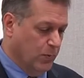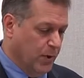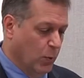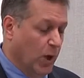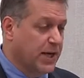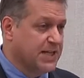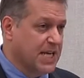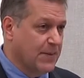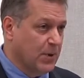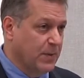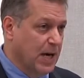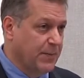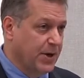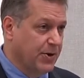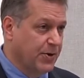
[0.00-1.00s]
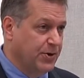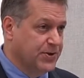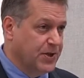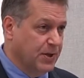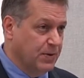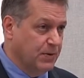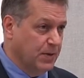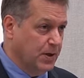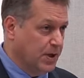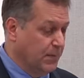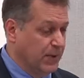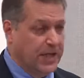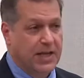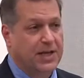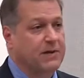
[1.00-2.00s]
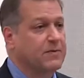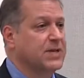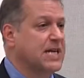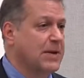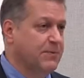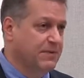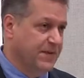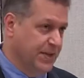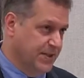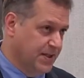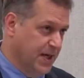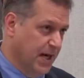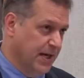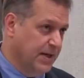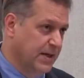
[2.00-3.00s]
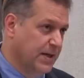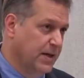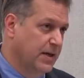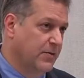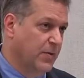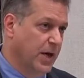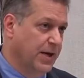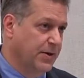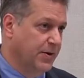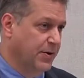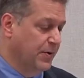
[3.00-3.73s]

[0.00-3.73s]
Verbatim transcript: know, one example might be you're using completely different type of feedstock, right?